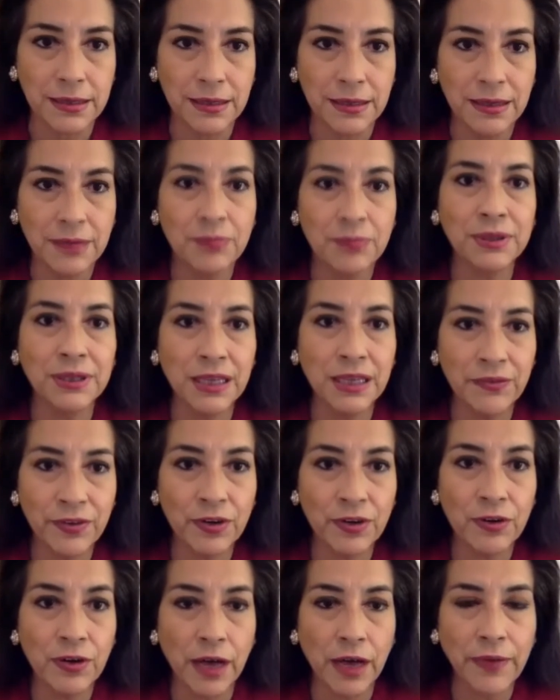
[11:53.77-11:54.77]
Believe it
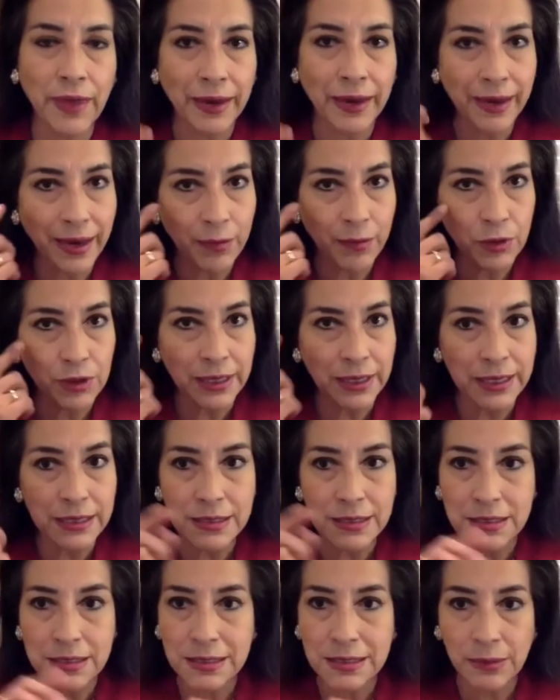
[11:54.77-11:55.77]
or not, that camera
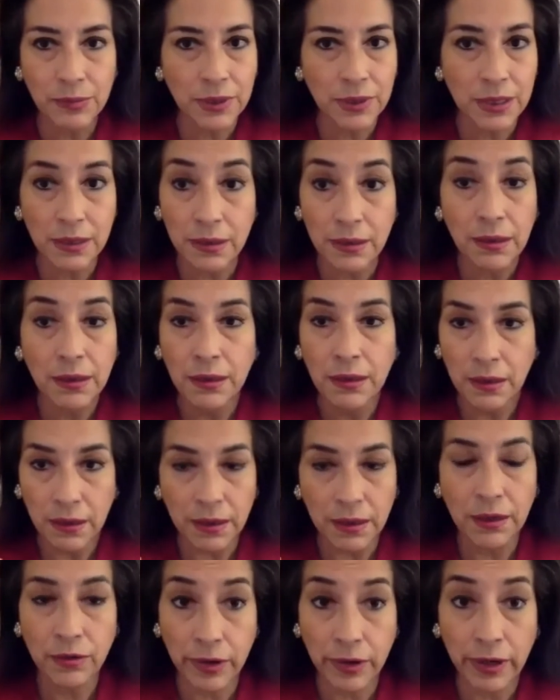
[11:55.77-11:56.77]
lens is something
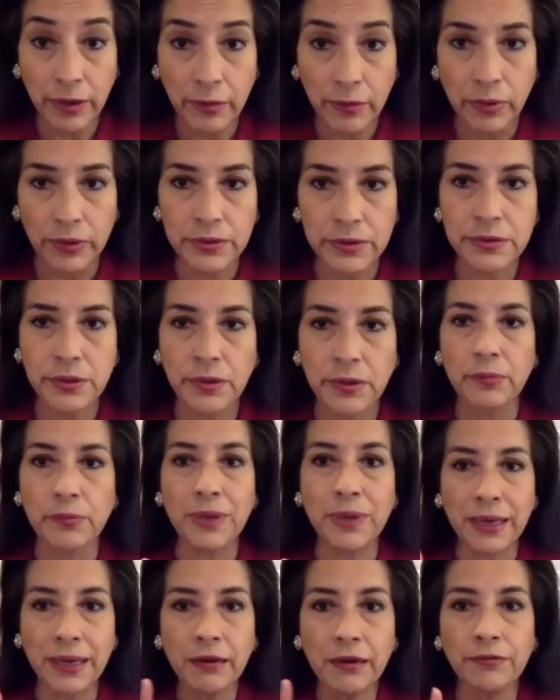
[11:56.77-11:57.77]
incredible. So be
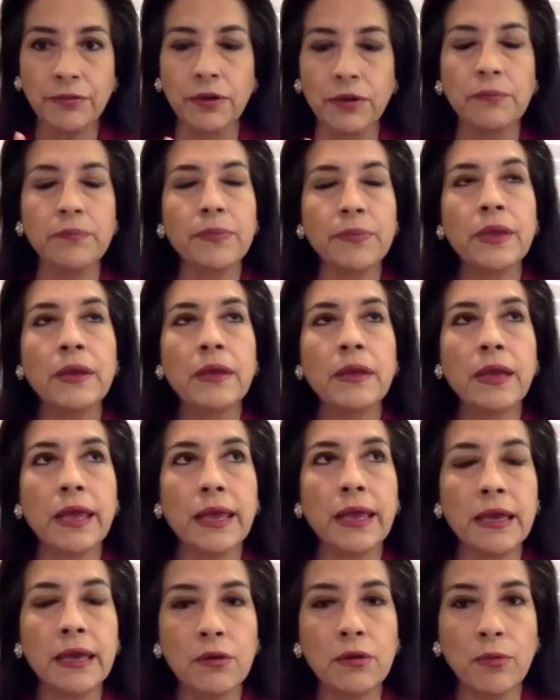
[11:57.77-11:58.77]
careful.
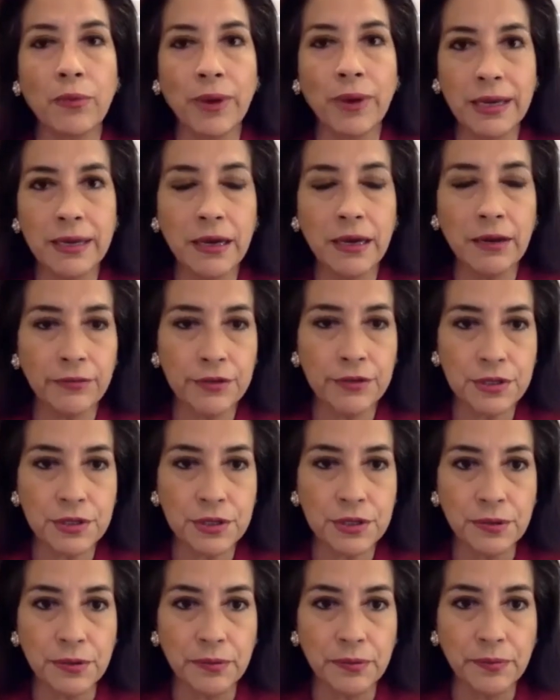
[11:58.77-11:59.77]
And right now for
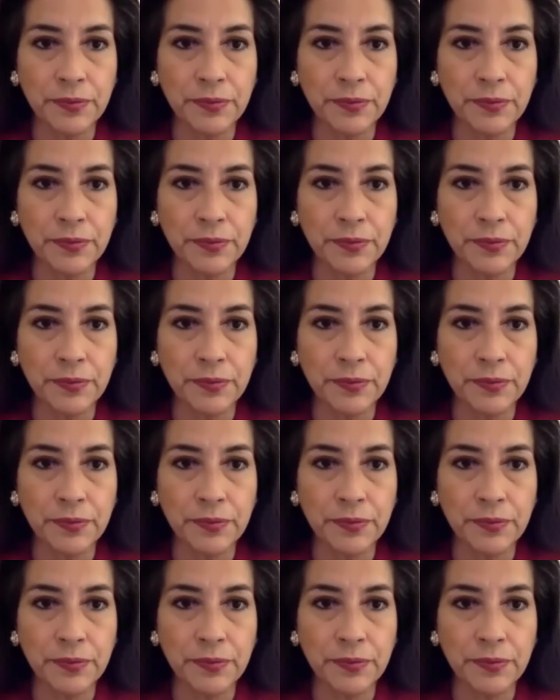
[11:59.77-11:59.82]
Zoom,